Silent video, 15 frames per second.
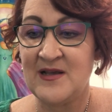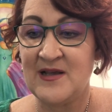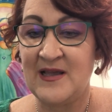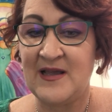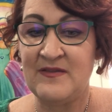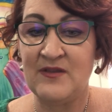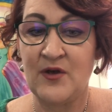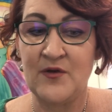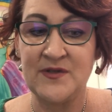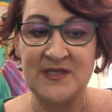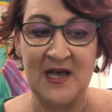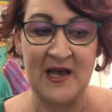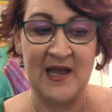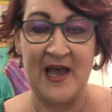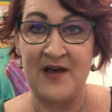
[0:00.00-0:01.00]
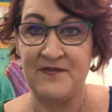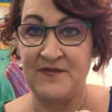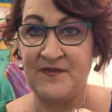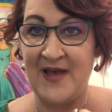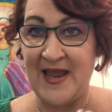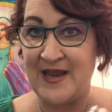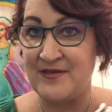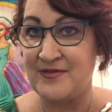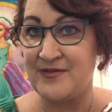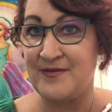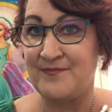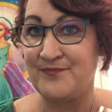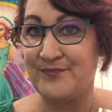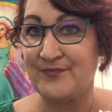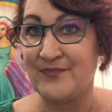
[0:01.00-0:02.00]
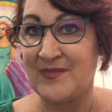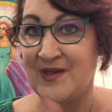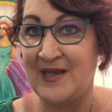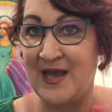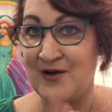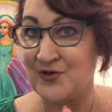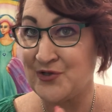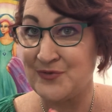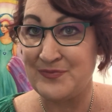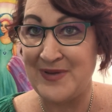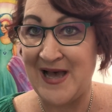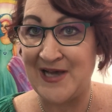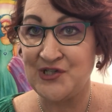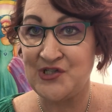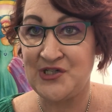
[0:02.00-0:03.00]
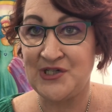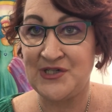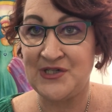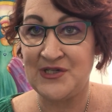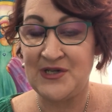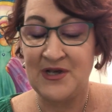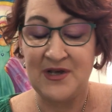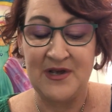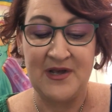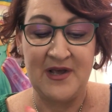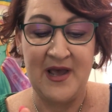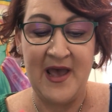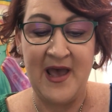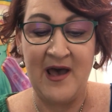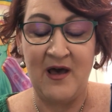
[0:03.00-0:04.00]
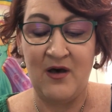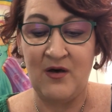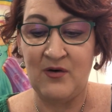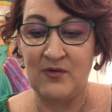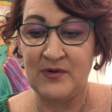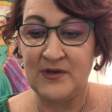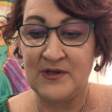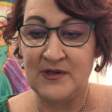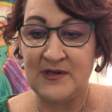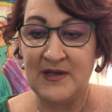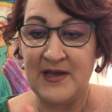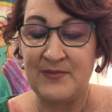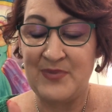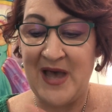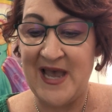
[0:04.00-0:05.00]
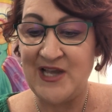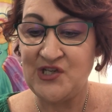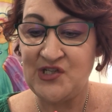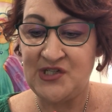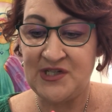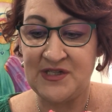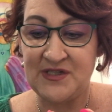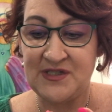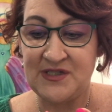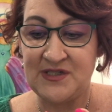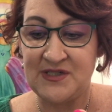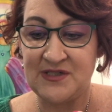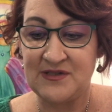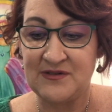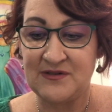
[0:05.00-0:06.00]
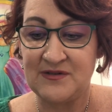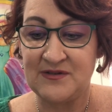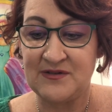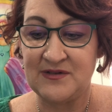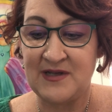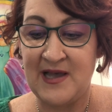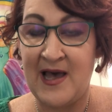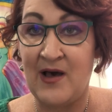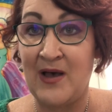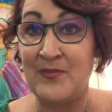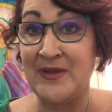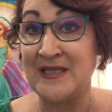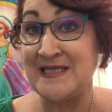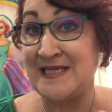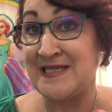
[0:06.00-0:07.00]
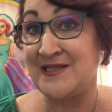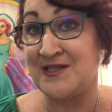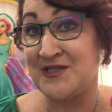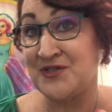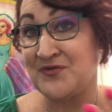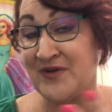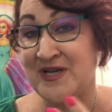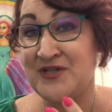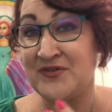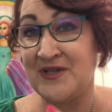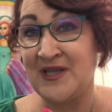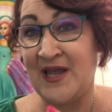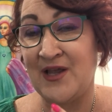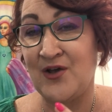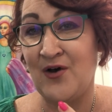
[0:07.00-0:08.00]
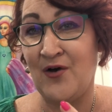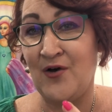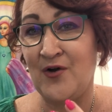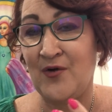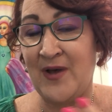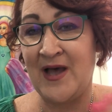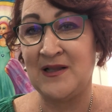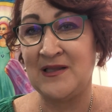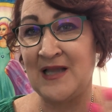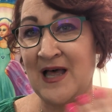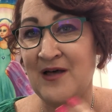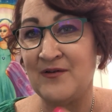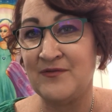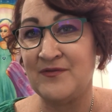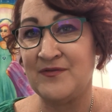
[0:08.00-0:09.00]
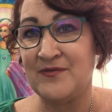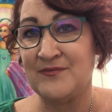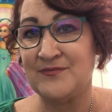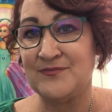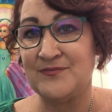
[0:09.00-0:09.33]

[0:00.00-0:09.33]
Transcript: and those are our faith, our compassion, our patience, our ability to surrender and let go, our love.